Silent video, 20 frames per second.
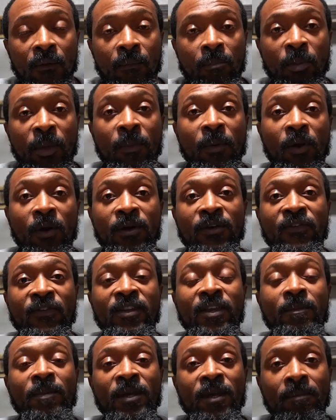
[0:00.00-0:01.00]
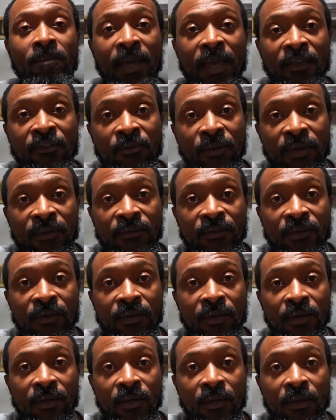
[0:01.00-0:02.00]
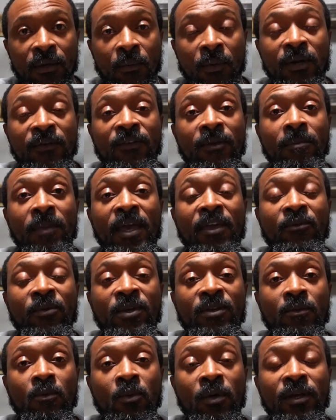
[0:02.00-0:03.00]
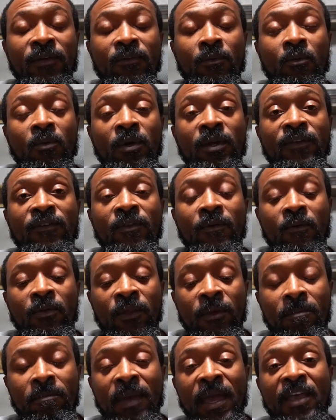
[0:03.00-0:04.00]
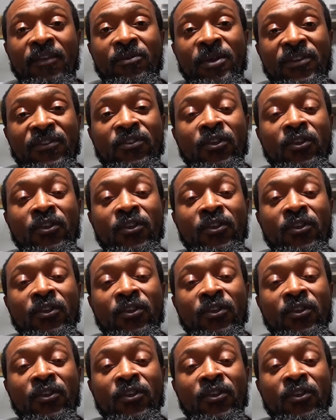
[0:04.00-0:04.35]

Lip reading: People are asleep in the matrix. What is the matrix? What is the matrix